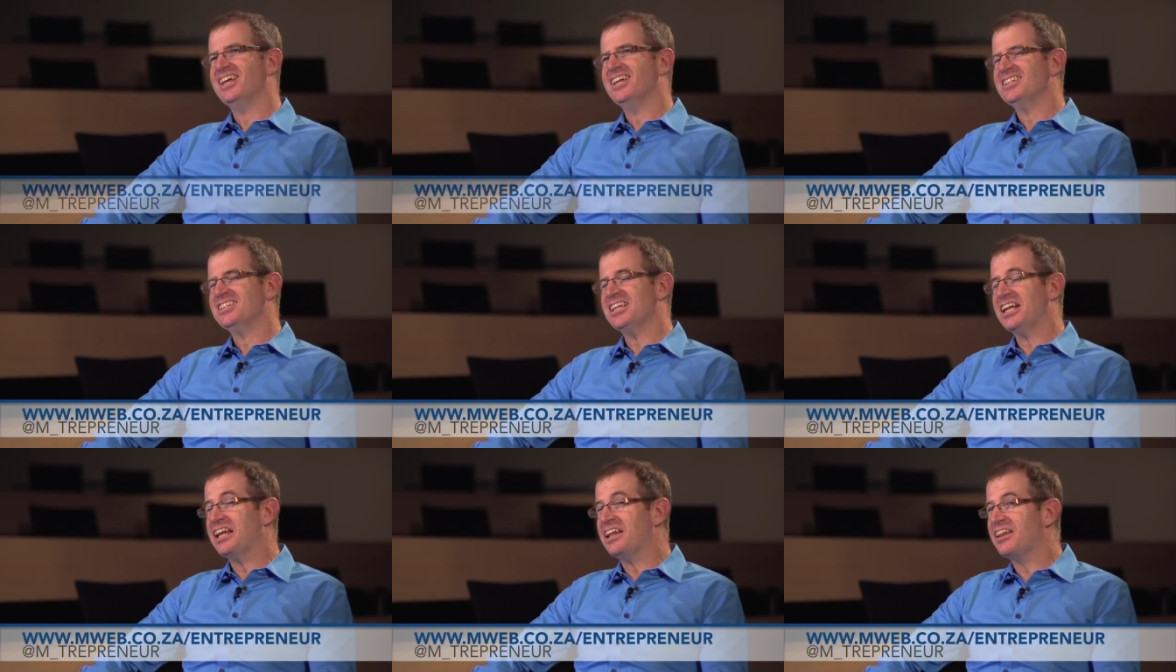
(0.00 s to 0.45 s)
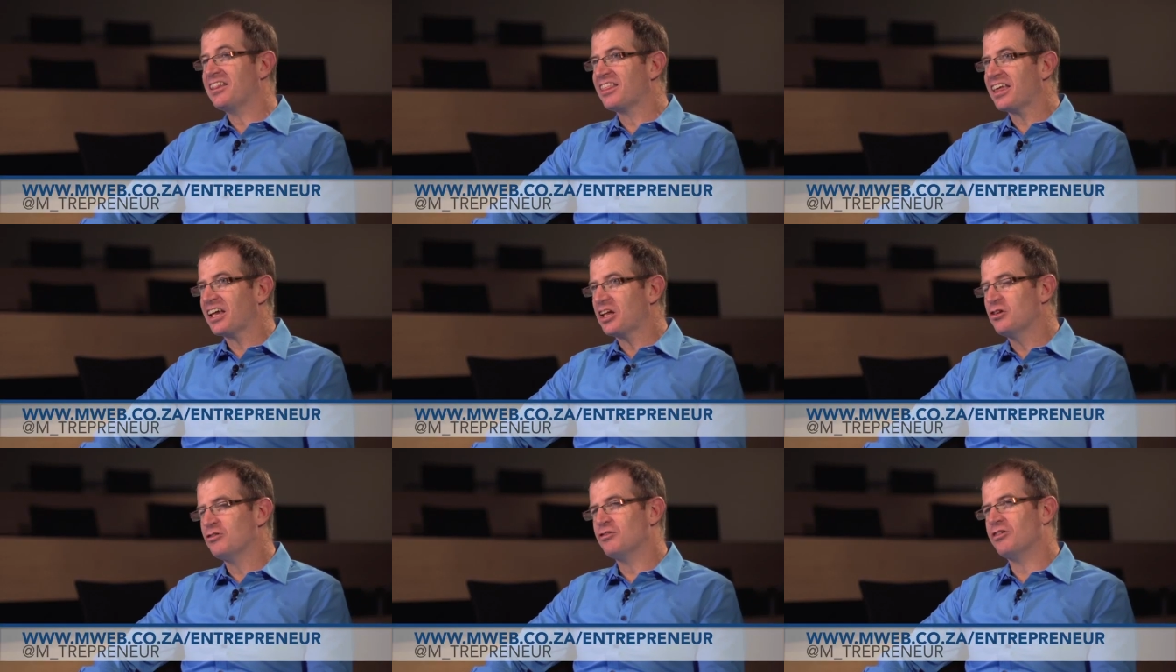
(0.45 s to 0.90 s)
Gillian,
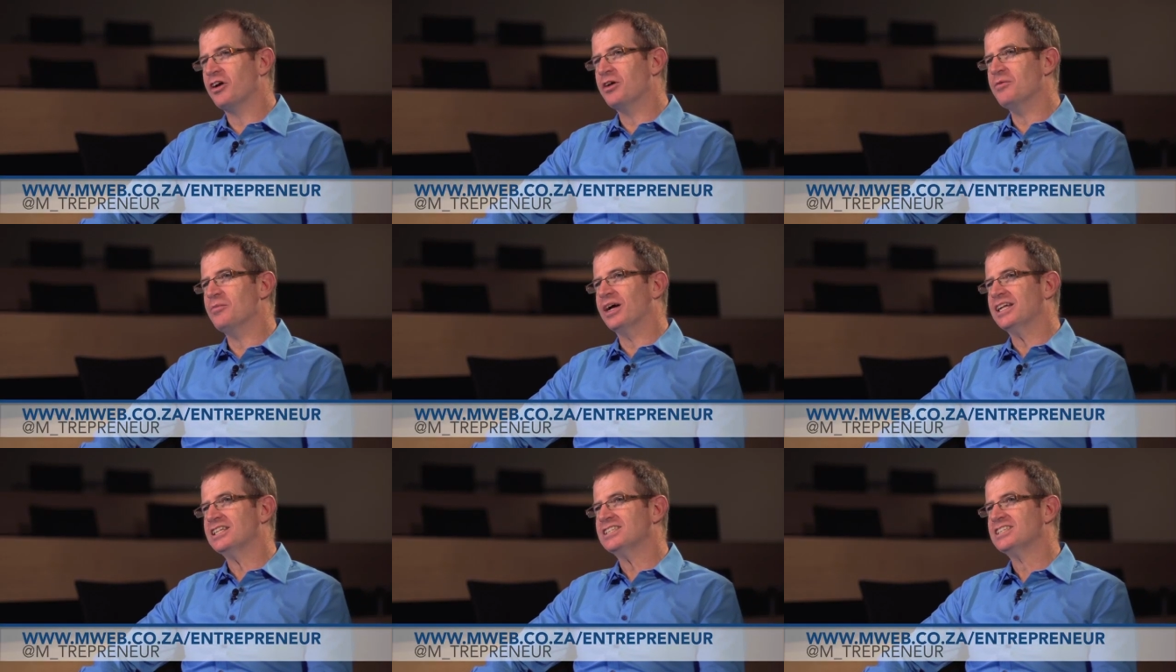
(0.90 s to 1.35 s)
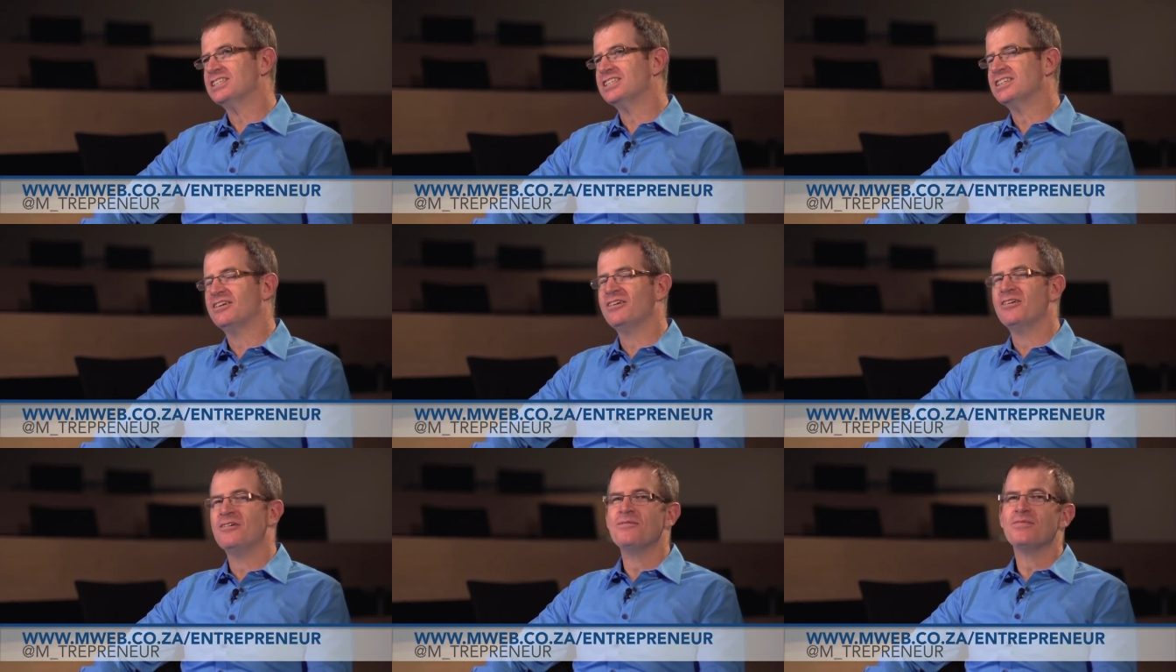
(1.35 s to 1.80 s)
thank you very much.
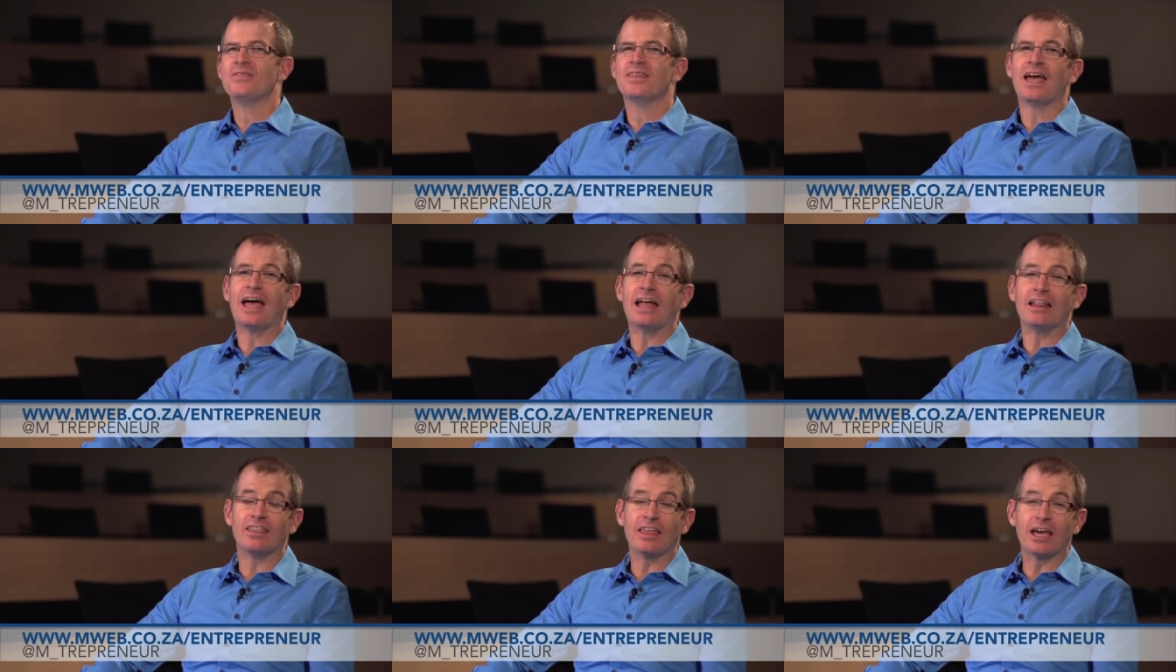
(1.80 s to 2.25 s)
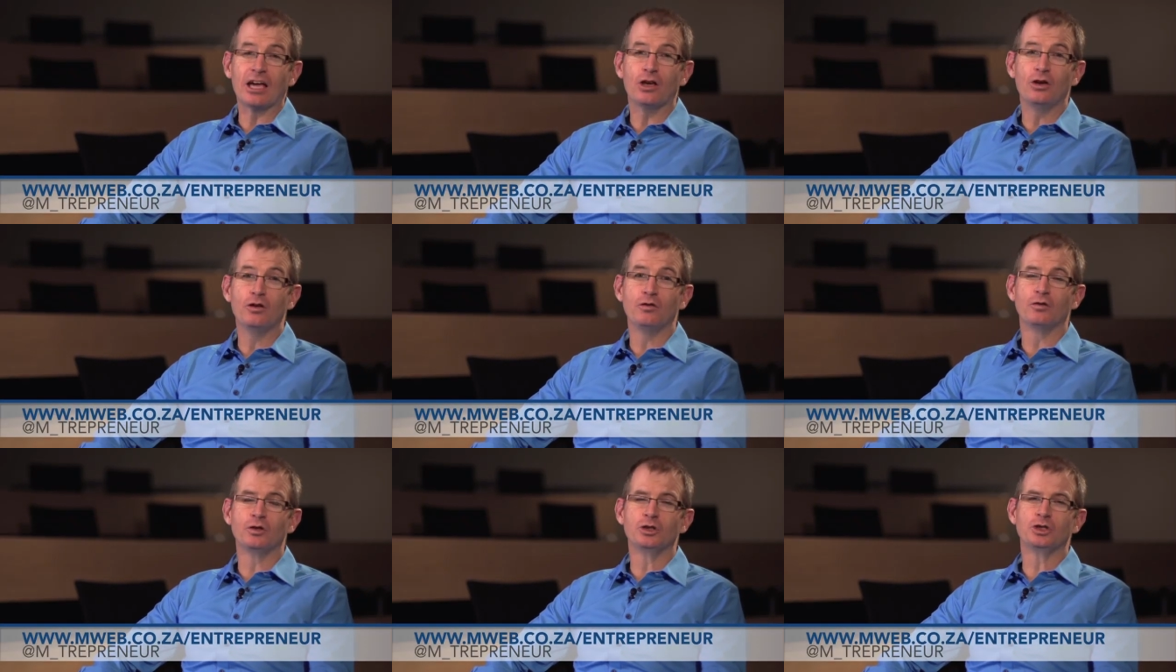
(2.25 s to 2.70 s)
And thank
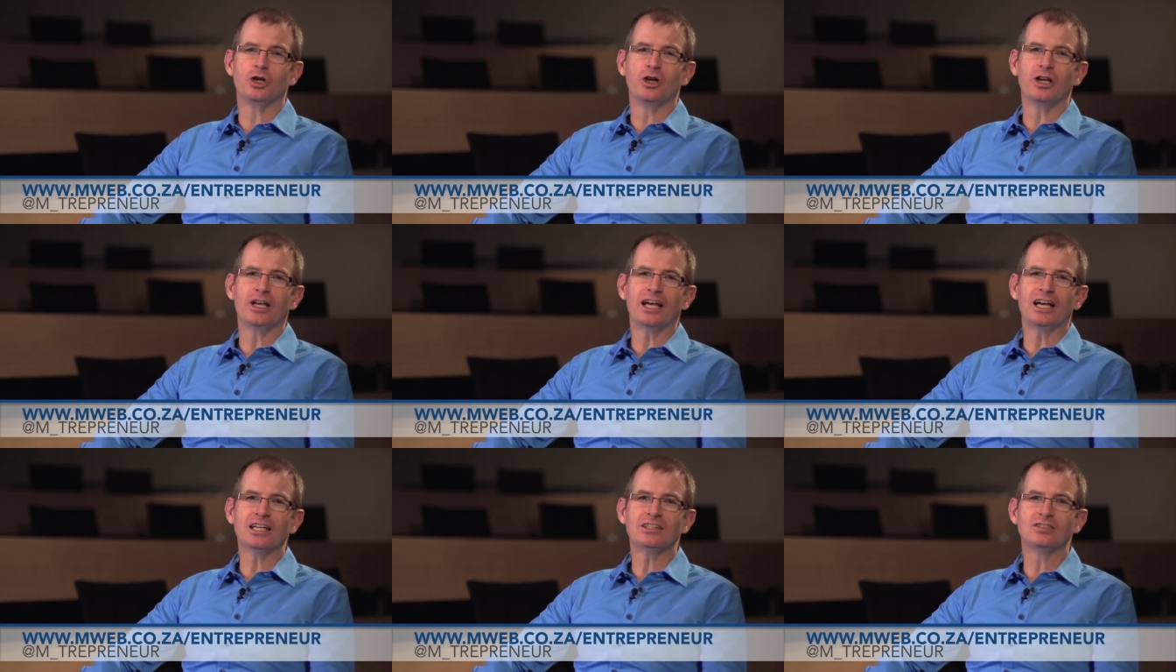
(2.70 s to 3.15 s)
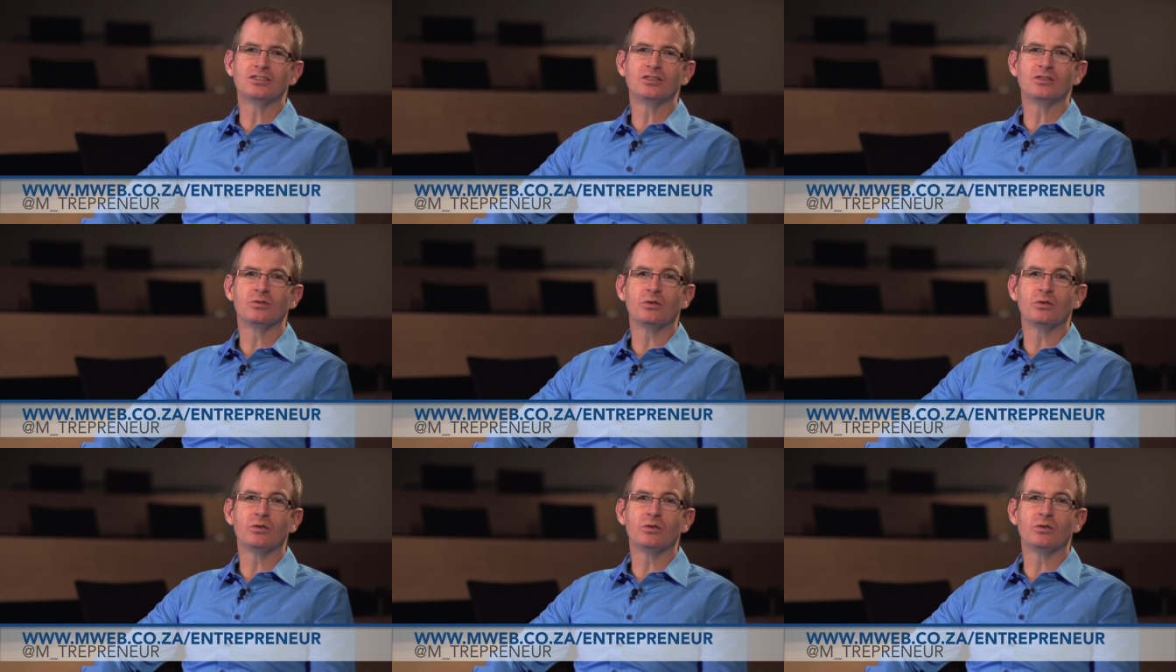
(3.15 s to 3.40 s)
you for joining us.